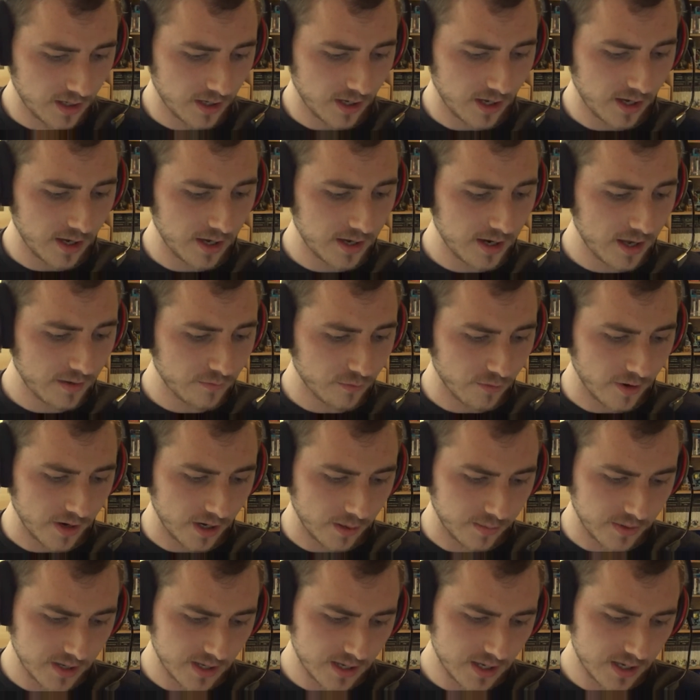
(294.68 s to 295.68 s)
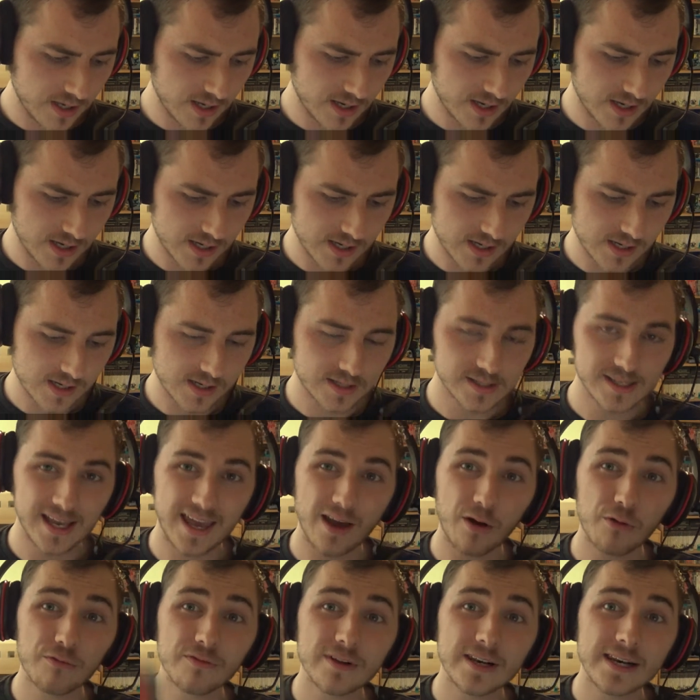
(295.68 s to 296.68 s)
Another anime is
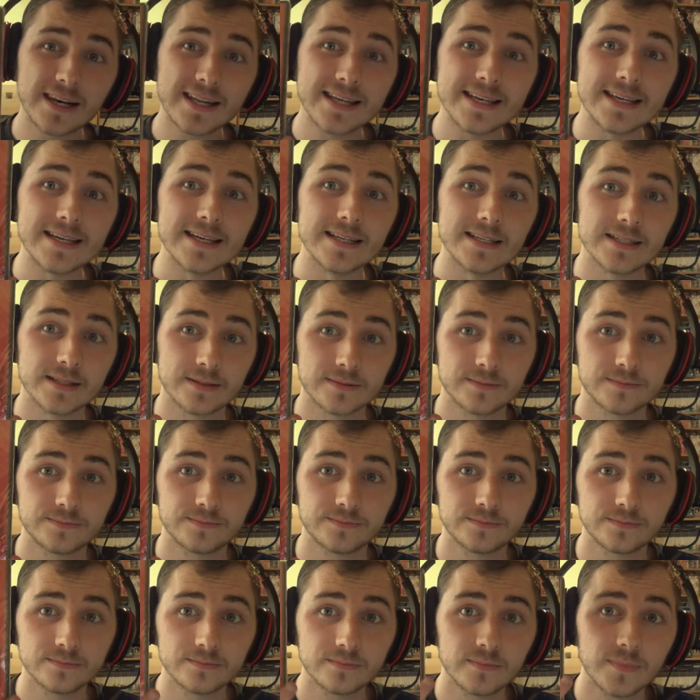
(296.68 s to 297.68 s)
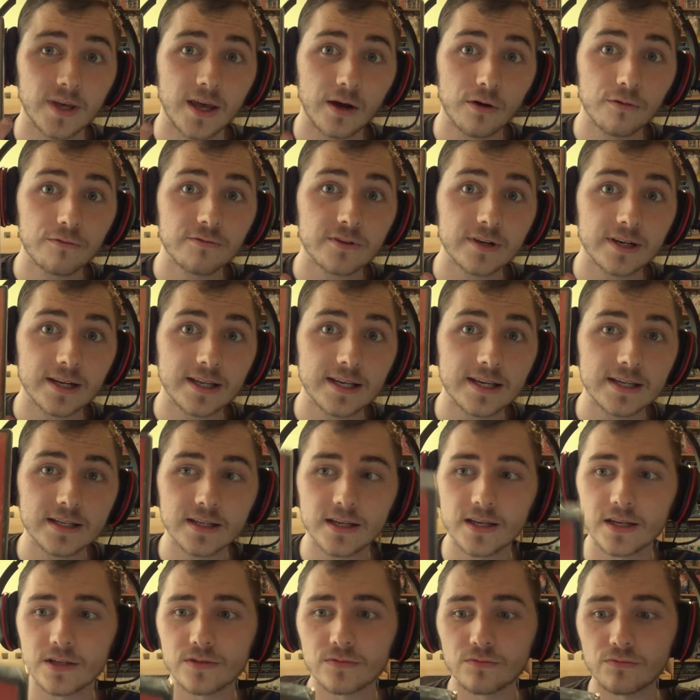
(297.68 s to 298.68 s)
Elfen Lied. Elfen Lied
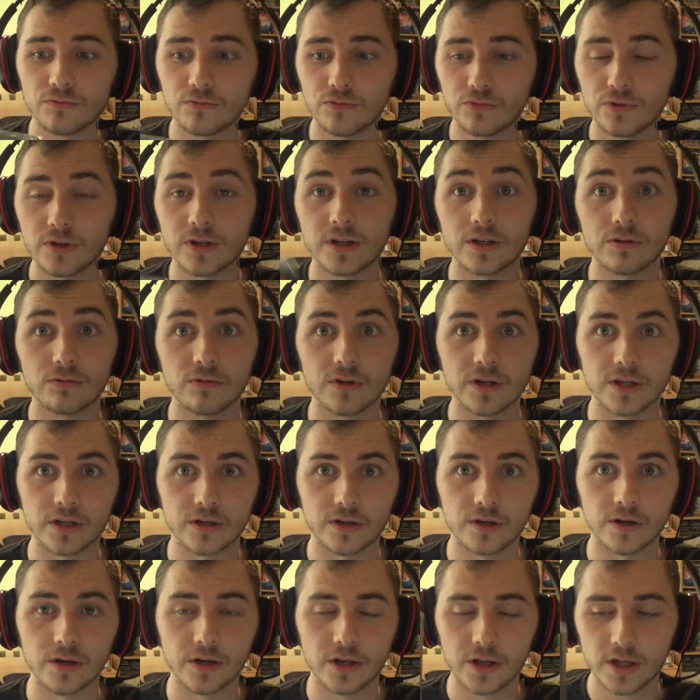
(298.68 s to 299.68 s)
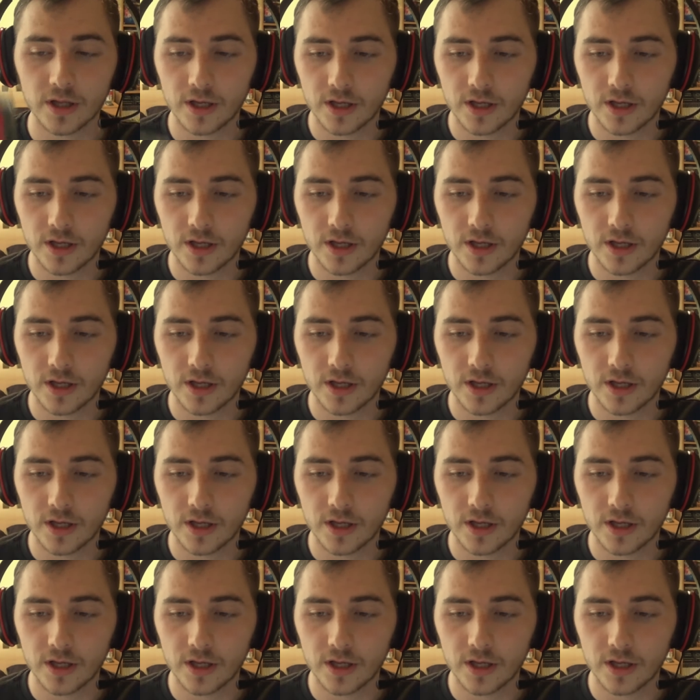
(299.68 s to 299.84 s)
is really good.